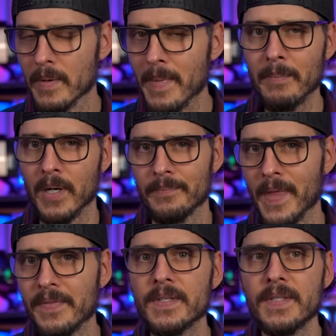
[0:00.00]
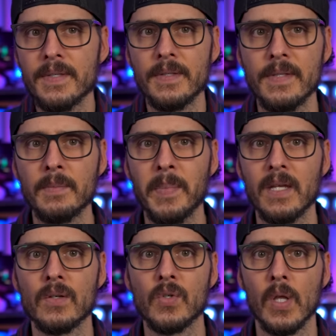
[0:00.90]
Remember that this is a
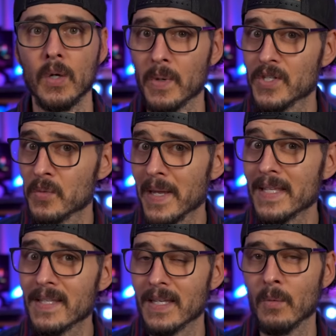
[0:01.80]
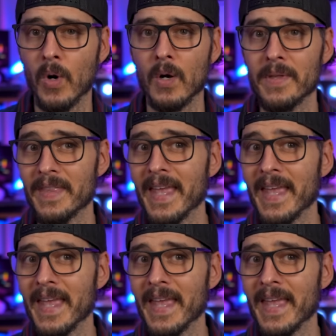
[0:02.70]
Zigbee controller, which means it can work with